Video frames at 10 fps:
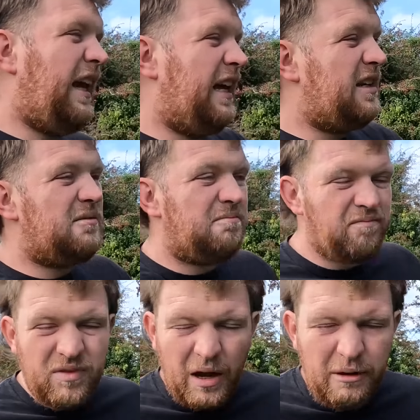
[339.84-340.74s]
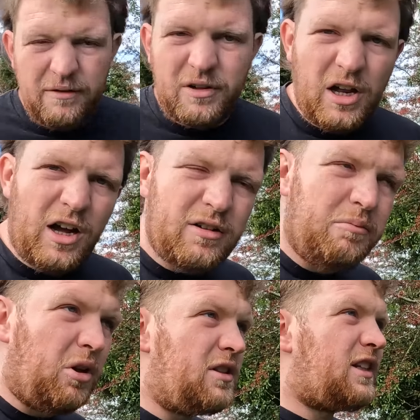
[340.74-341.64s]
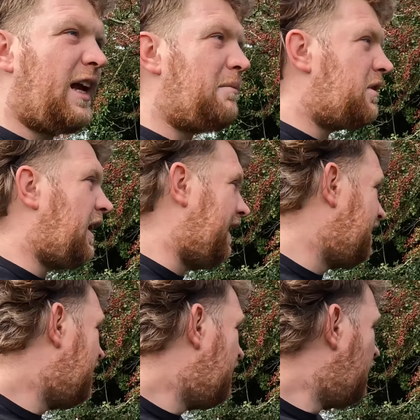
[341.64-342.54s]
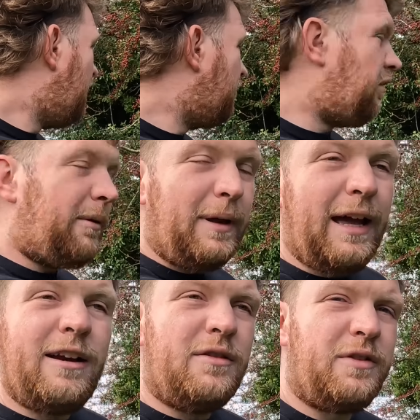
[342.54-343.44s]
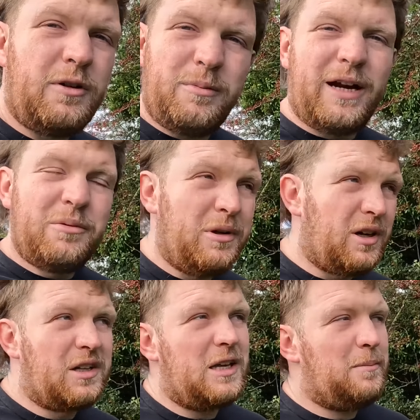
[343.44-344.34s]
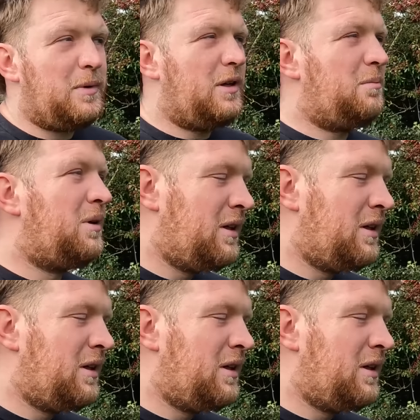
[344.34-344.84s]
in however long, a month's time or that, will be headed for the mart. We're not keeping them.